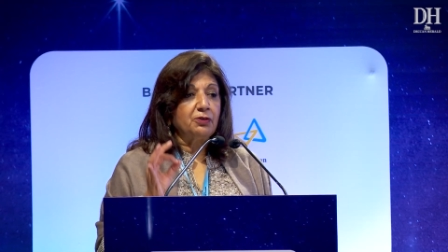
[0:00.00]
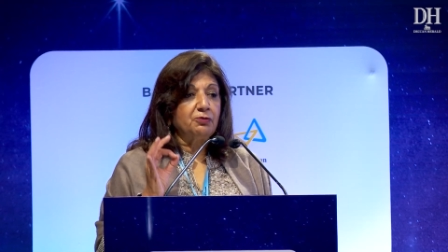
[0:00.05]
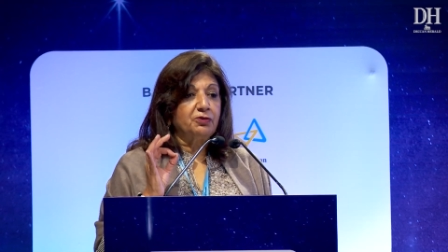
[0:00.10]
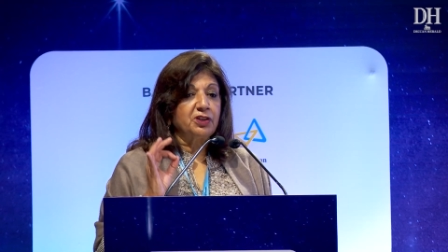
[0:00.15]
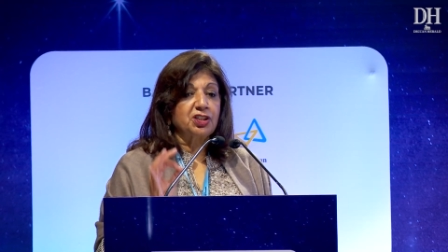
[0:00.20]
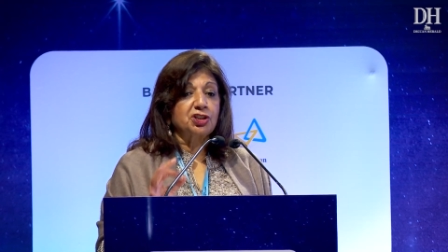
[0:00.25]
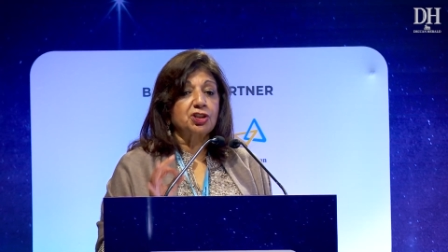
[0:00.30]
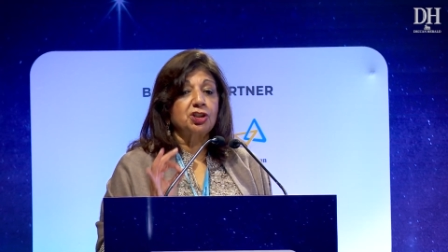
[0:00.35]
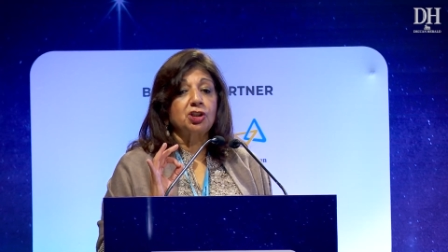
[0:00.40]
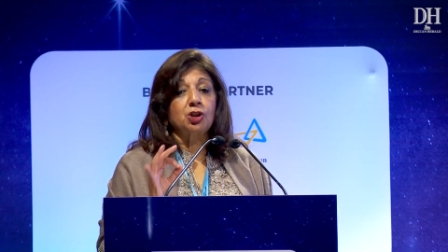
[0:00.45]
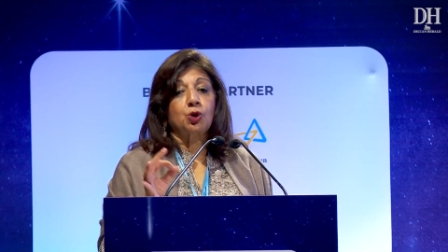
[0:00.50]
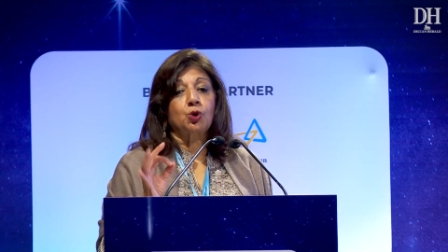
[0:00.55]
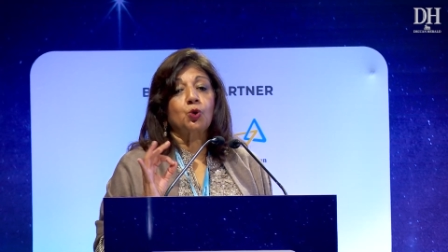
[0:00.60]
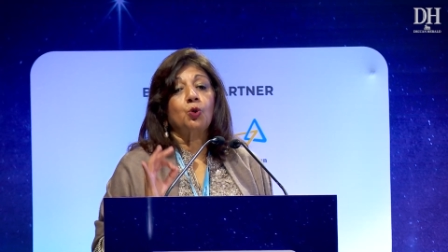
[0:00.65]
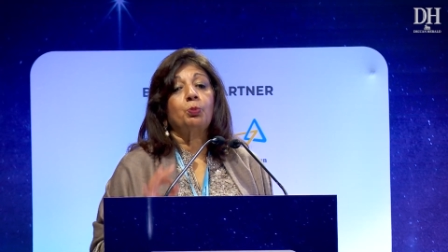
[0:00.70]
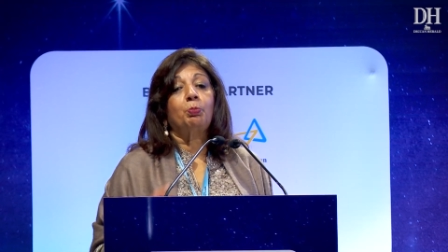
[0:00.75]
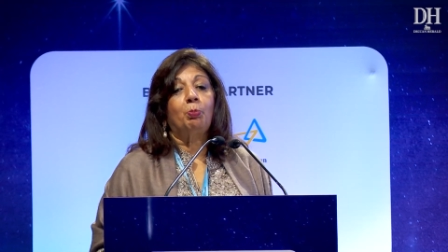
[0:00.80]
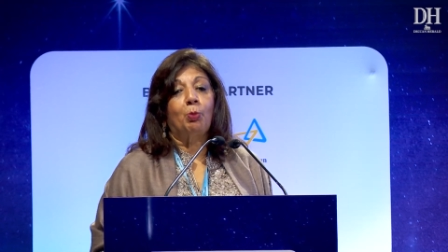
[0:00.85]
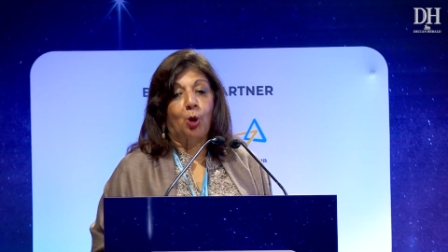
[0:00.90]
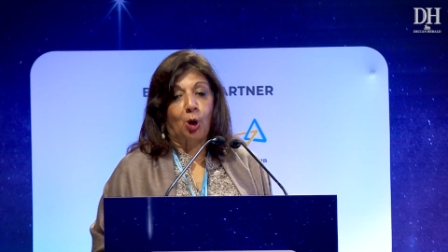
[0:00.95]
vision
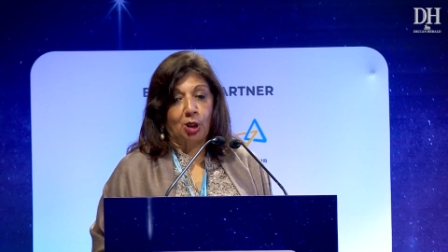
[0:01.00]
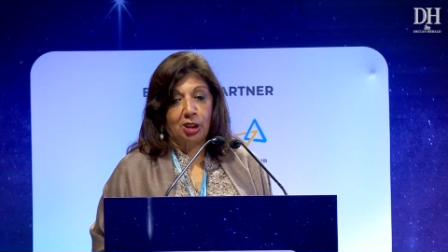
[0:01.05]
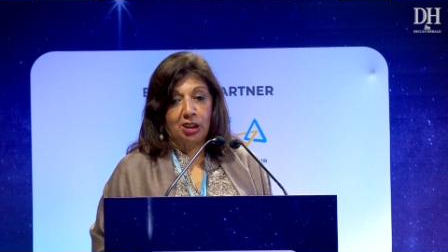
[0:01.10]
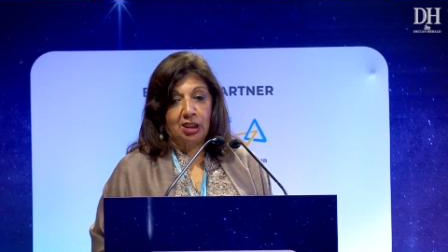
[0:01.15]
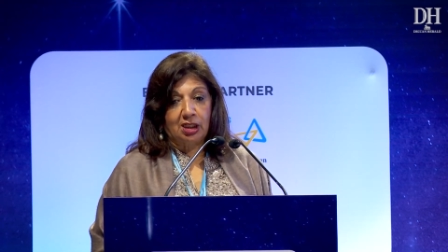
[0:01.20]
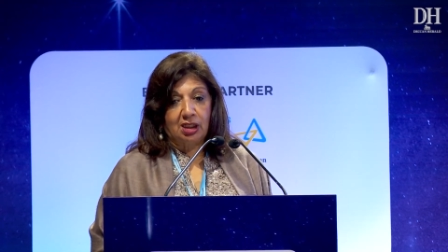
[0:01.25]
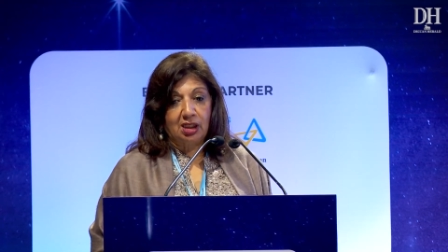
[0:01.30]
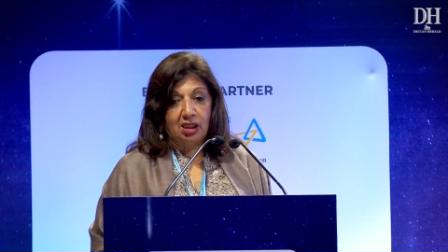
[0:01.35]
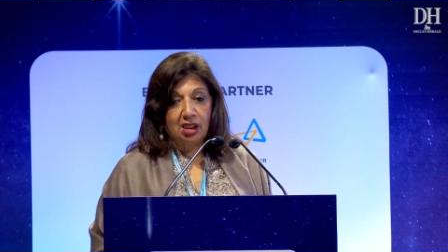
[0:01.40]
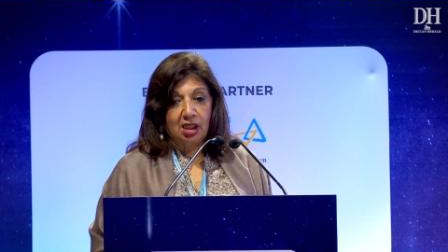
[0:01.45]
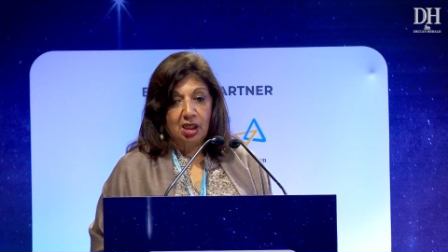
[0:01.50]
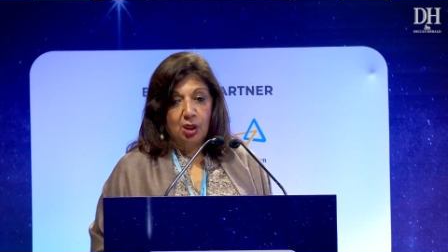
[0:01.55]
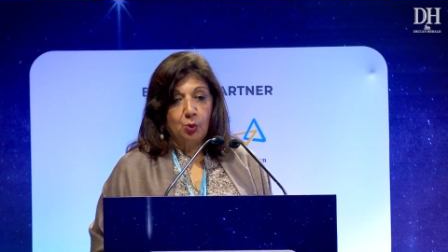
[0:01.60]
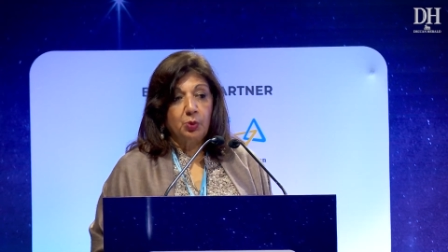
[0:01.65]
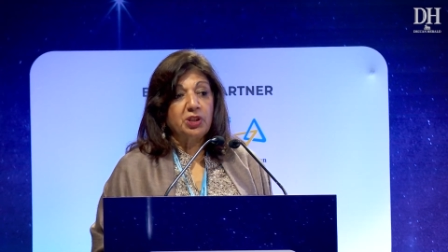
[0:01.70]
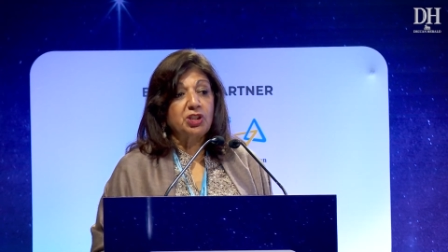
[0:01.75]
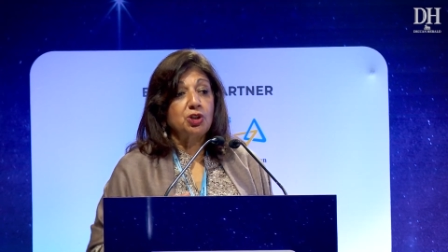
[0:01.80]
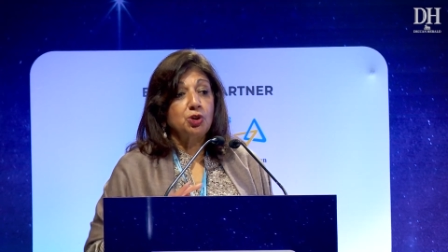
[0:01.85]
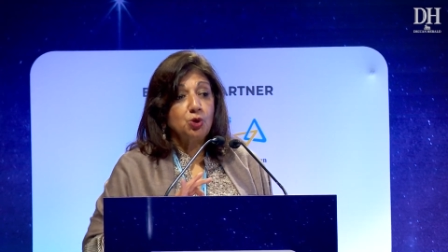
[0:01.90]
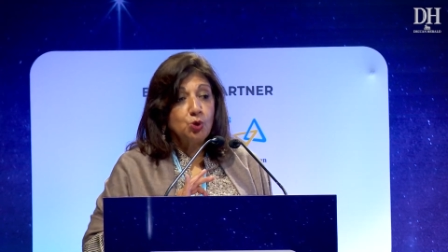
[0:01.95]
group model,
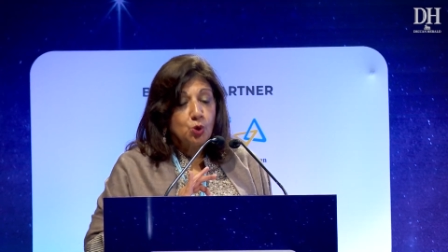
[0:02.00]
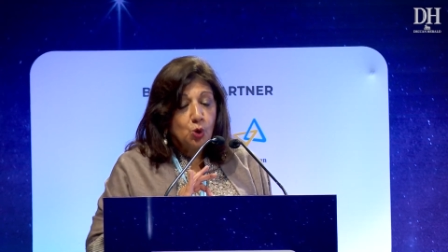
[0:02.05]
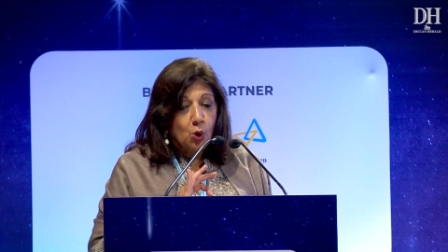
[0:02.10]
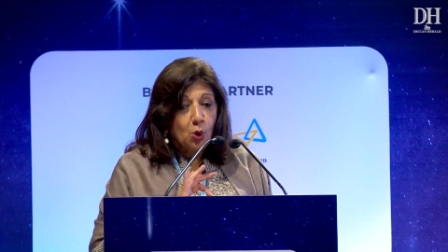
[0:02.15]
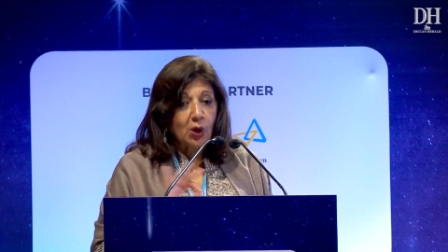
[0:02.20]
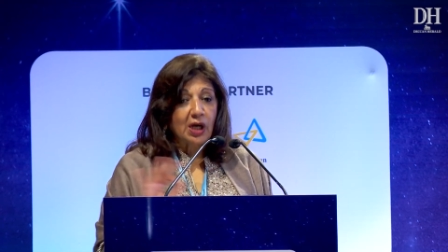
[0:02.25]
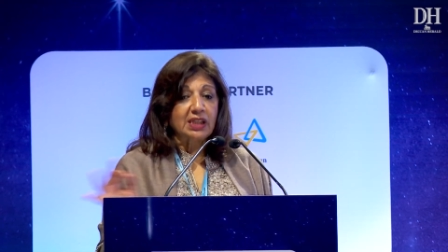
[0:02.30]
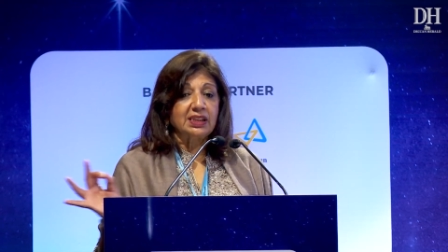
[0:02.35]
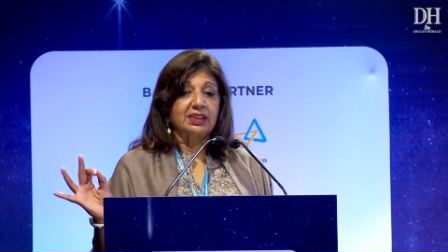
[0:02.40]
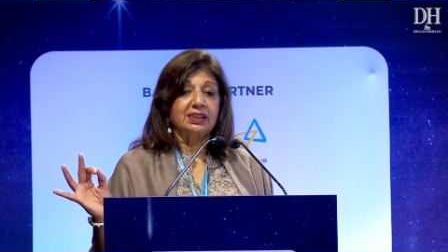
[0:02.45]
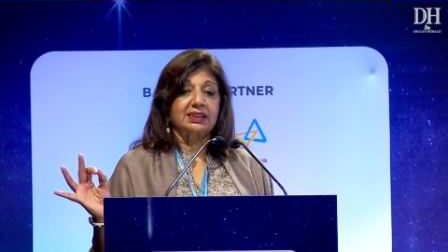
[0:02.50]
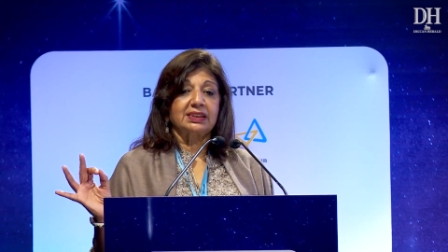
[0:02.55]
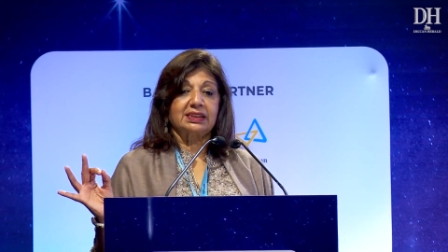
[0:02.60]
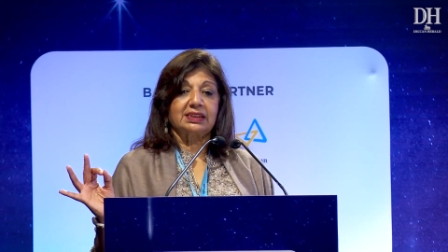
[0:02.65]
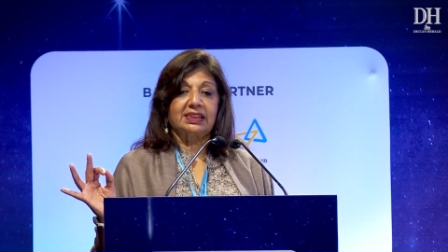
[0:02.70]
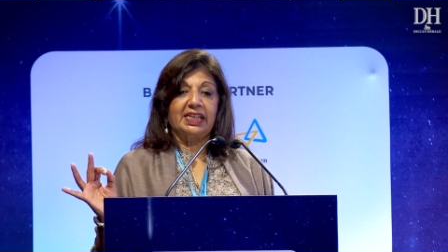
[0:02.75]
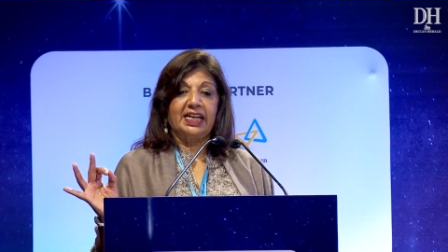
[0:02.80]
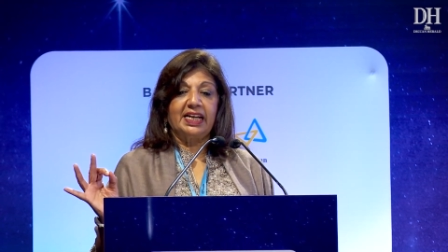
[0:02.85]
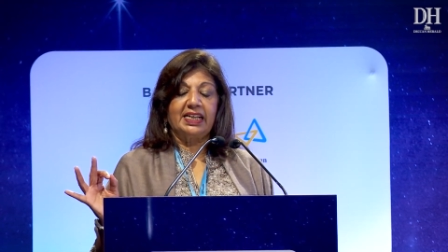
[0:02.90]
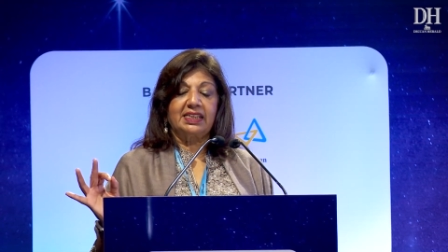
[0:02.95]
which no other
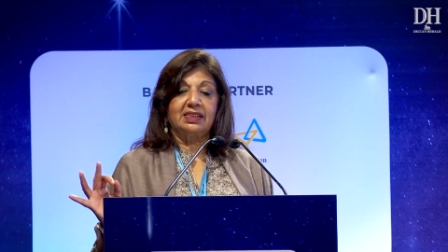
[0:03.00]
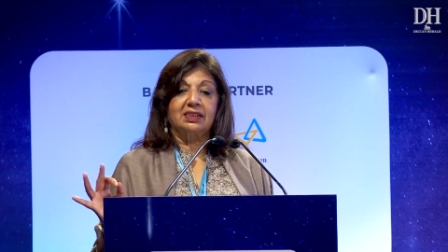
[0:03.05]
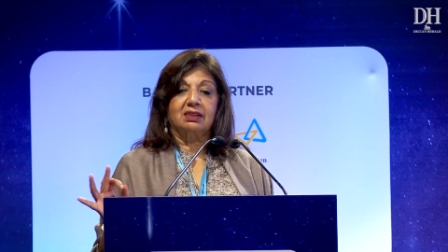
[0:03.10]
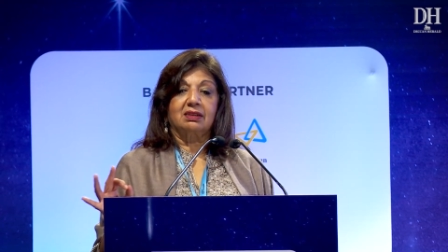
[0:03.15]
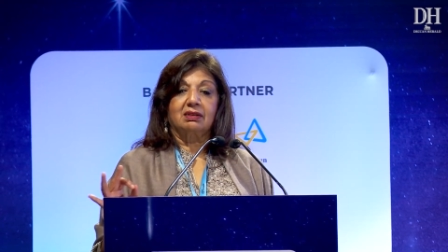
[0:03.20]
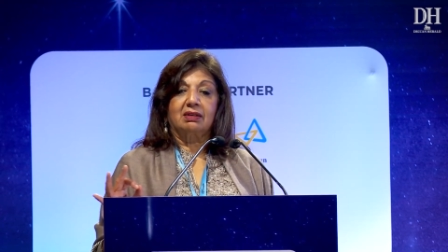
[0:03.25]
state